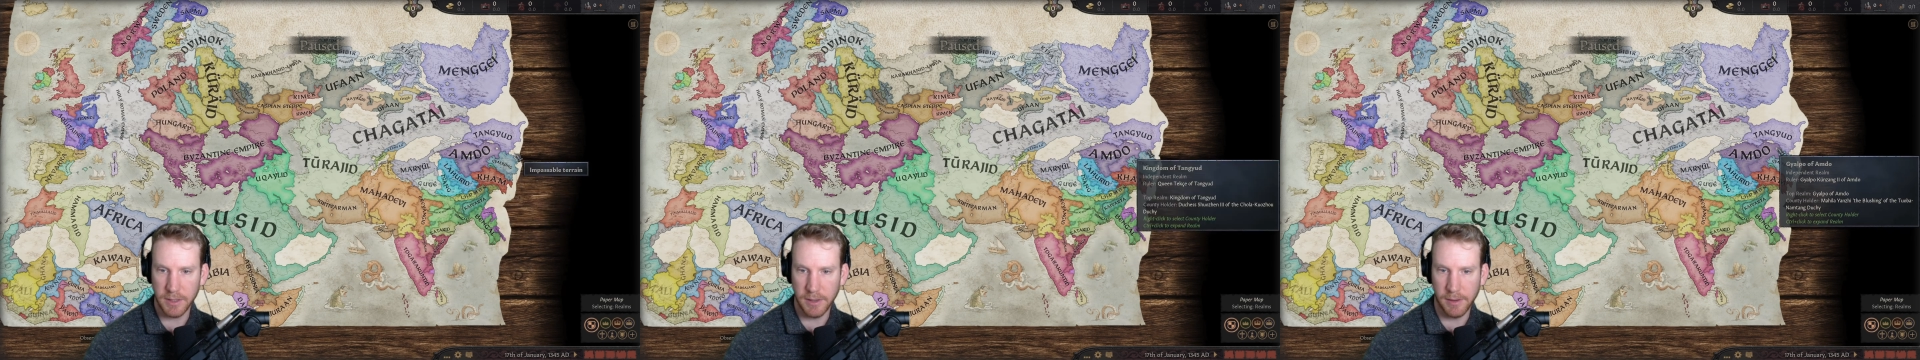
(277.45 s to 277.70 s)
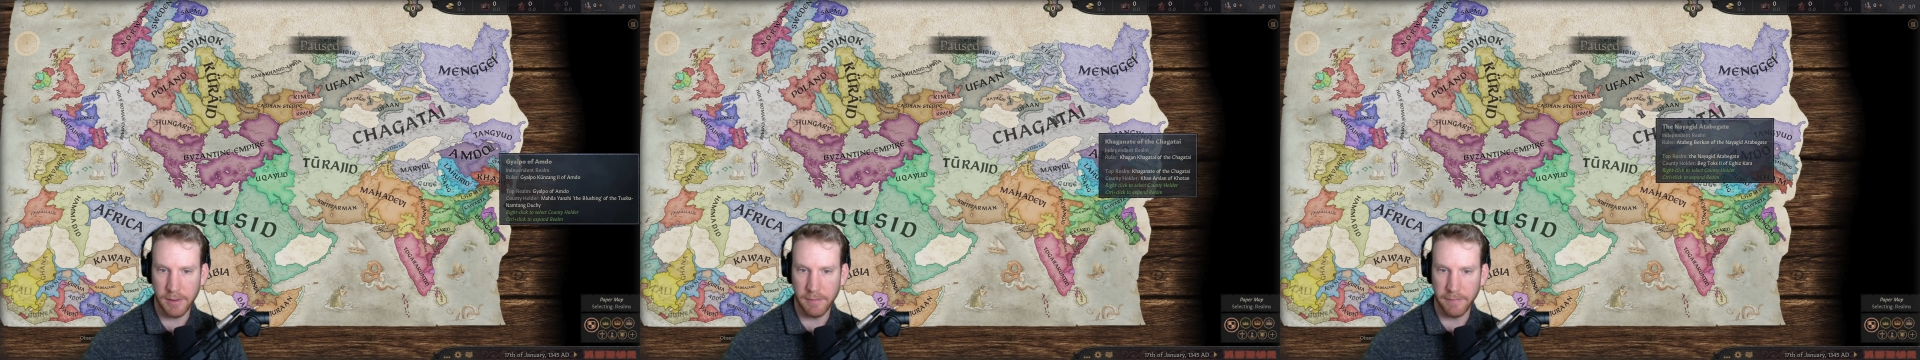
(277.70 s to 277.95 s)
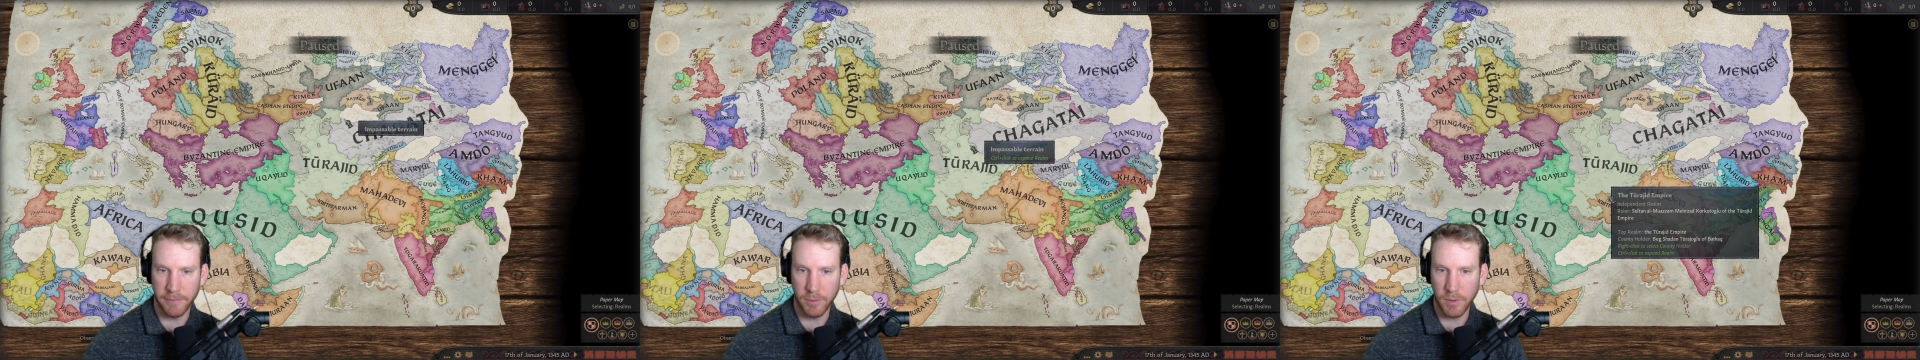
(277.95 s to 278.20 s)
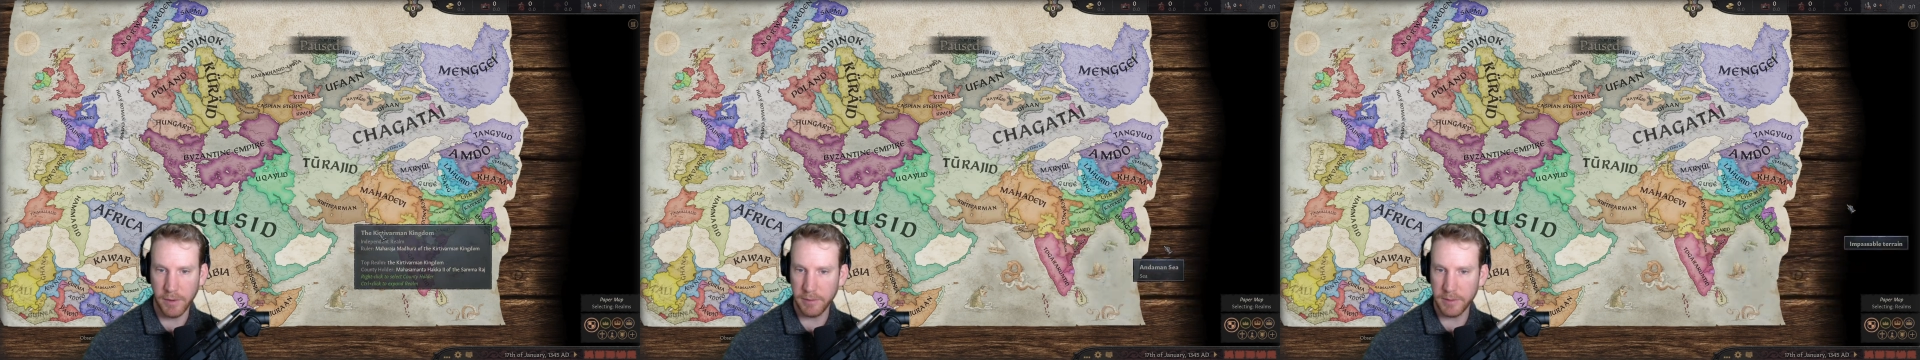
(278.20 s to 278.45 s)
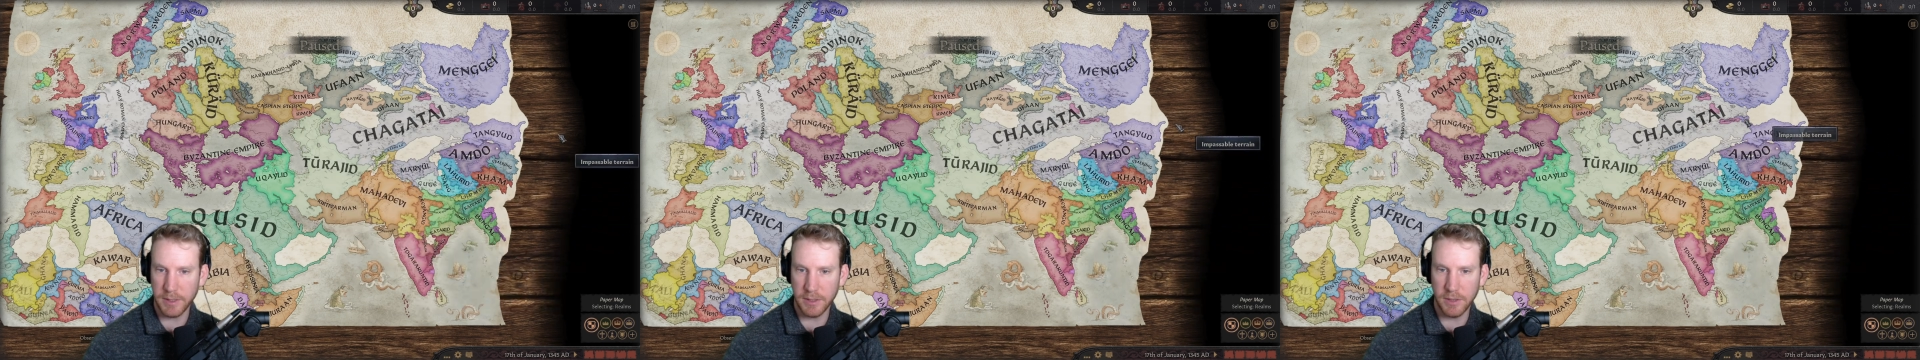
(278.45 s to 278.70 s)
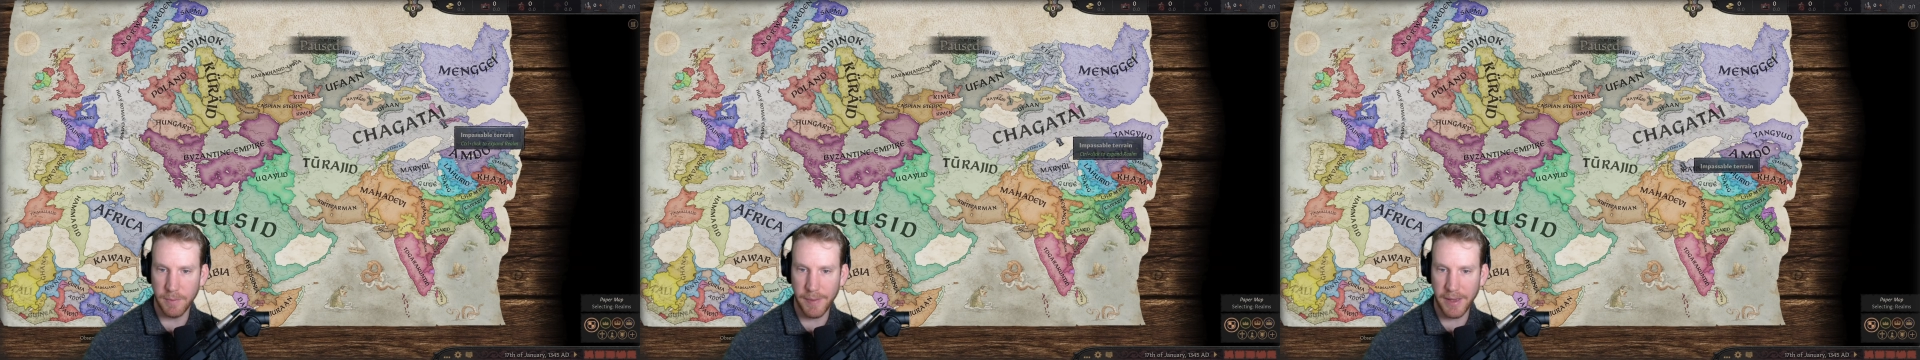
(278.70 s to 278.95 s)
For whatever reason,
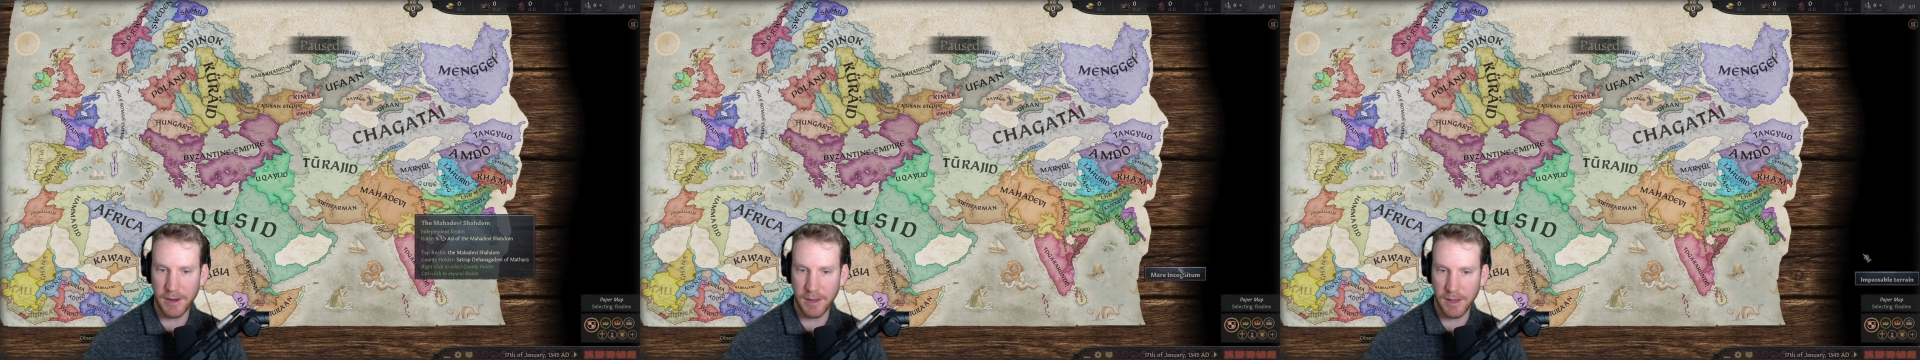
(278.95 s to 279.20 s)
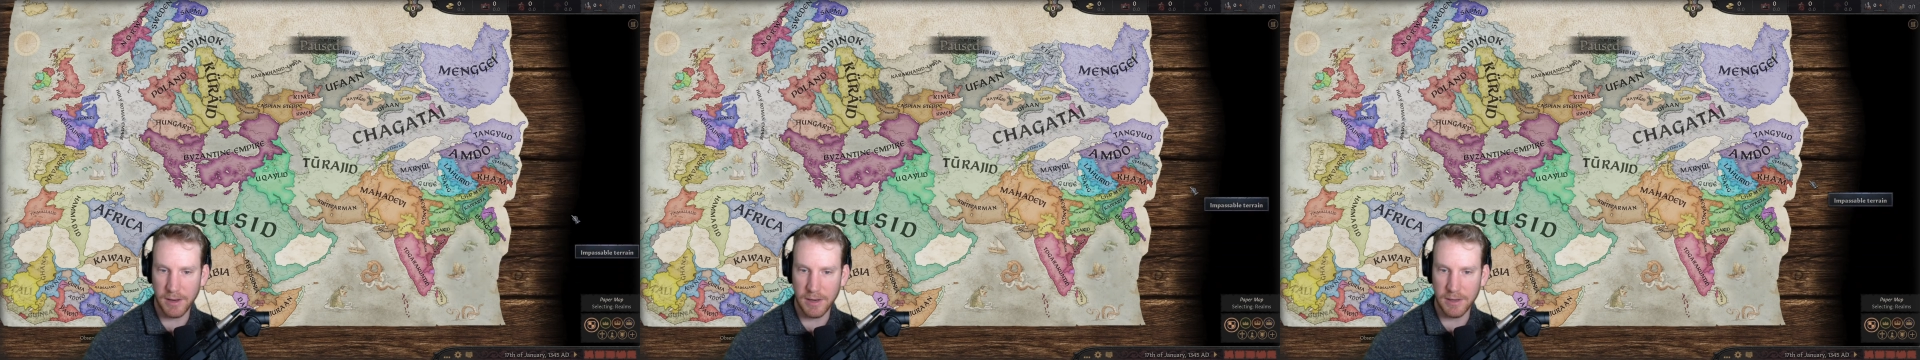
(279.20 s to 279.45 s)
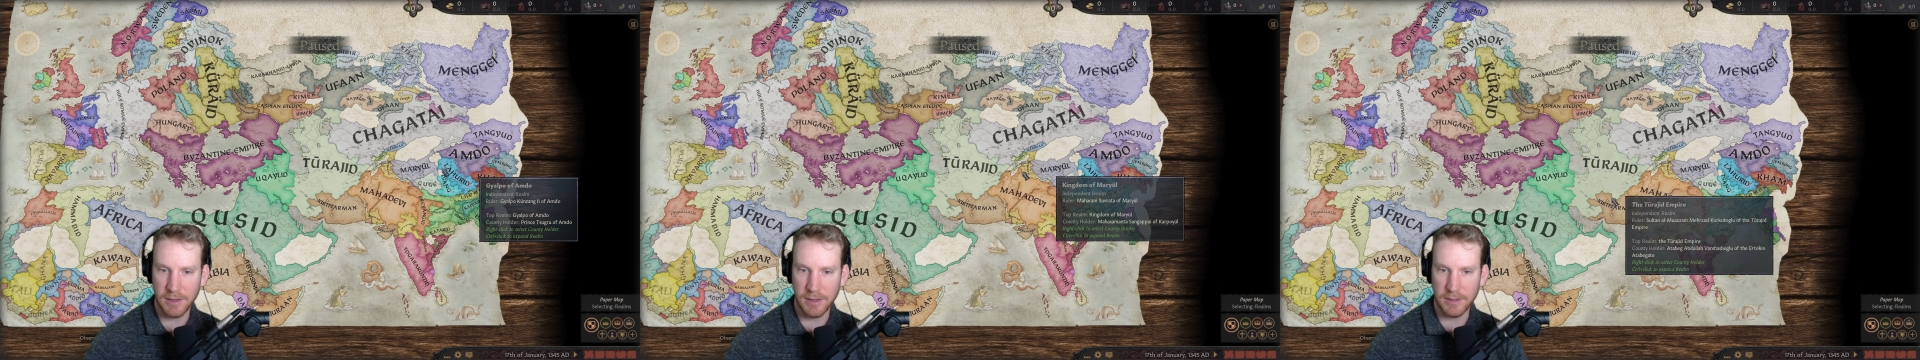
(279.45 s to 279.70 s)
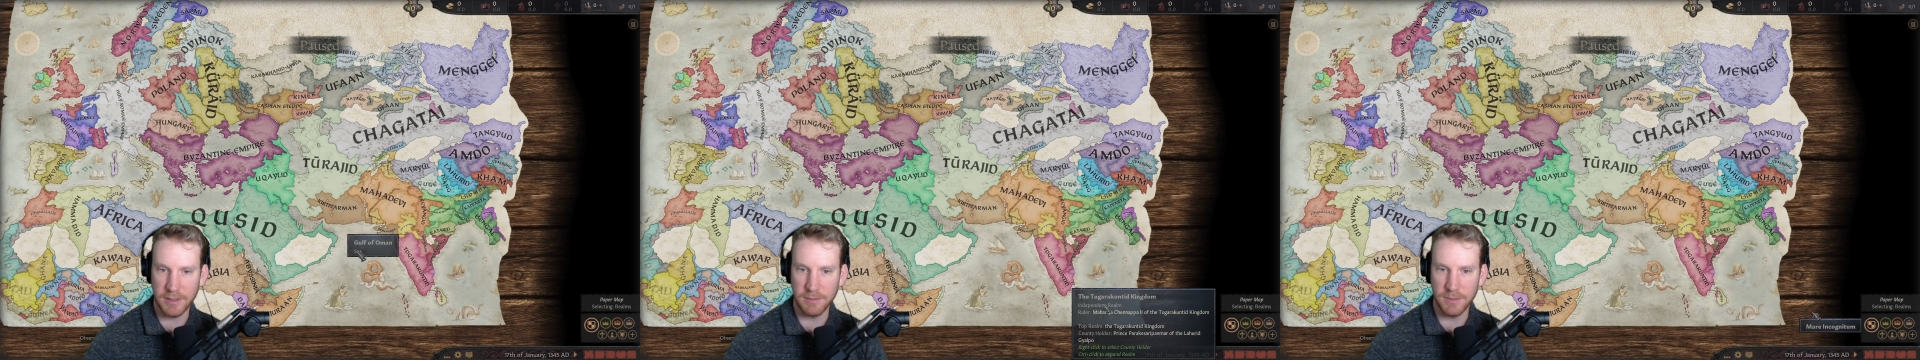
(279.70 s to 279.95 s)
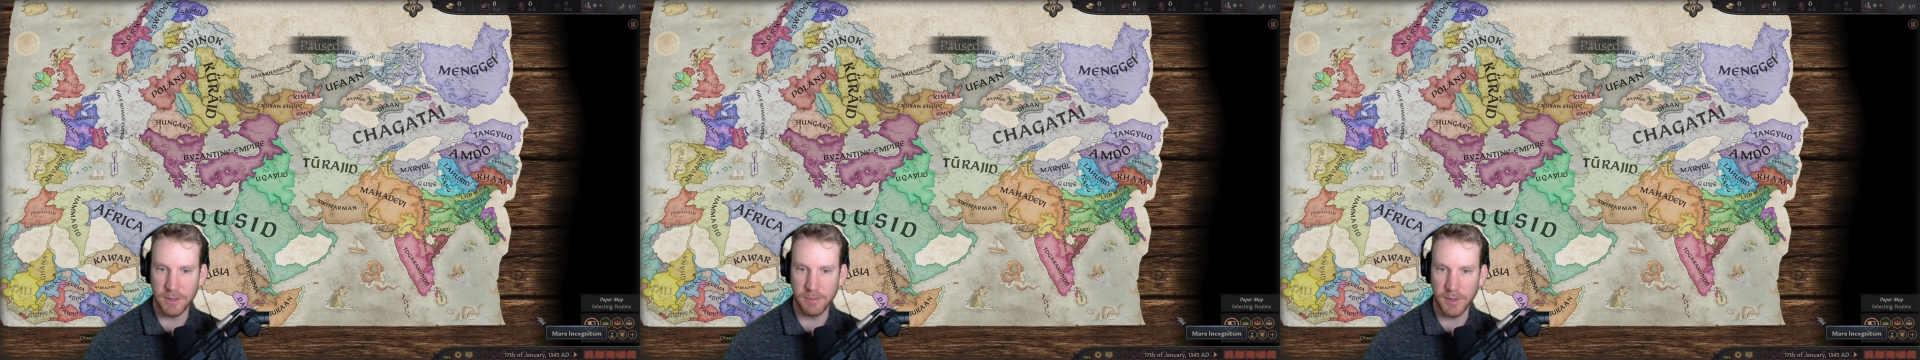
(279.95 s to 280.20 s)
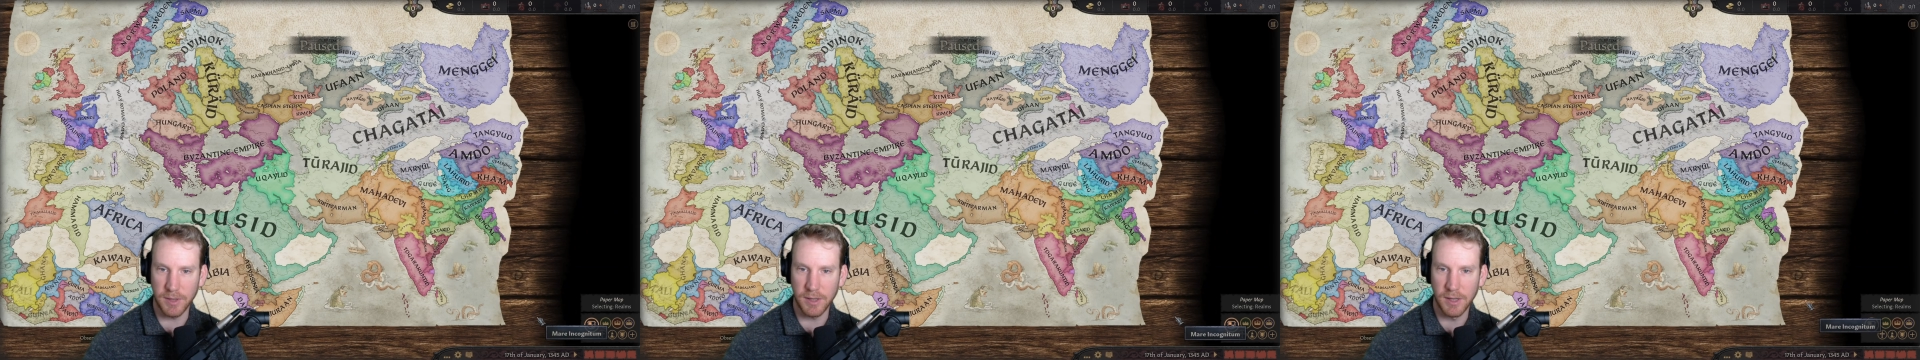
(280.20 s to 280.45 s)
Tibet and India seems to be